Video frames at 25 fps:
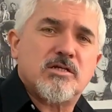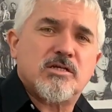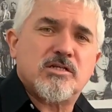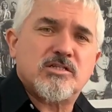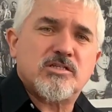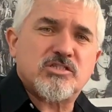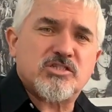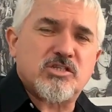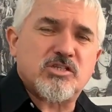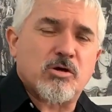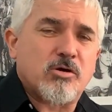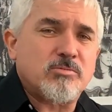
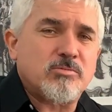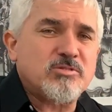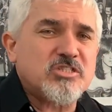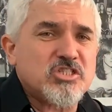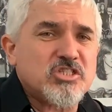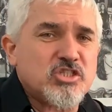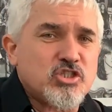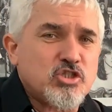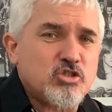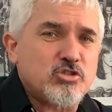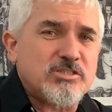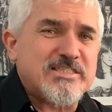So I'm
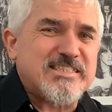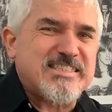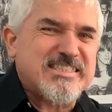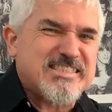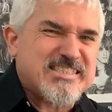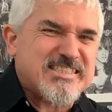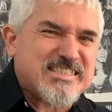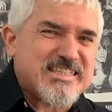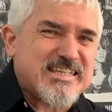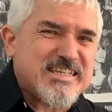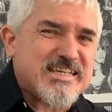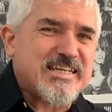just using
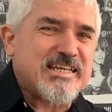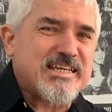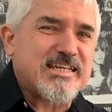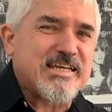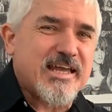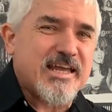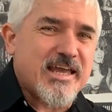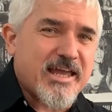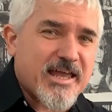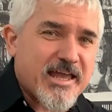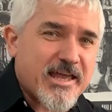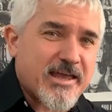C,
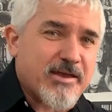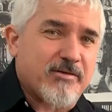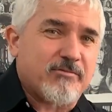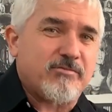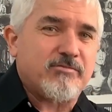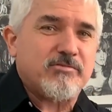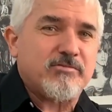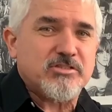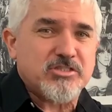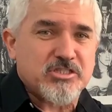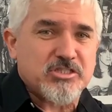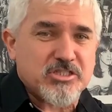F,
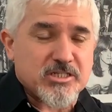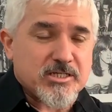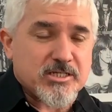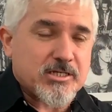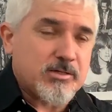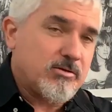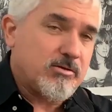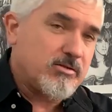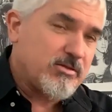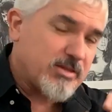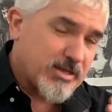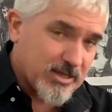
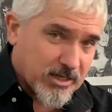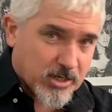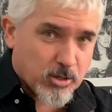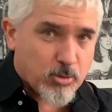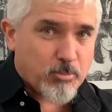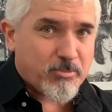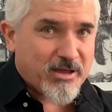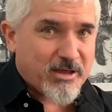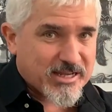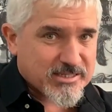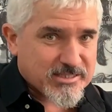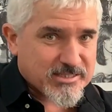G, then go
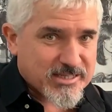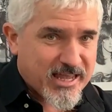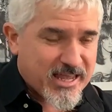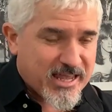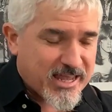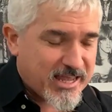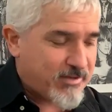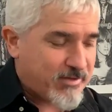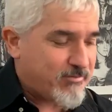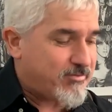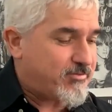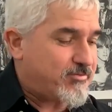back to
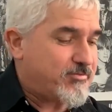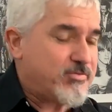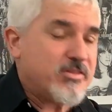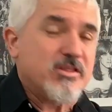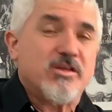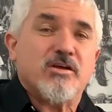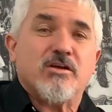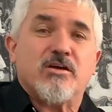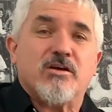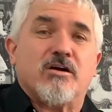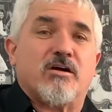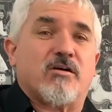F,
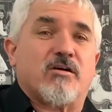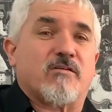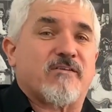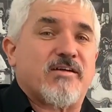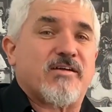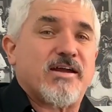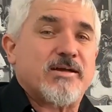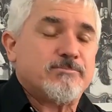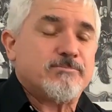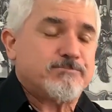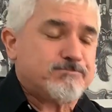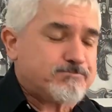all
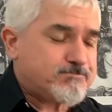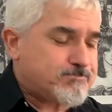right?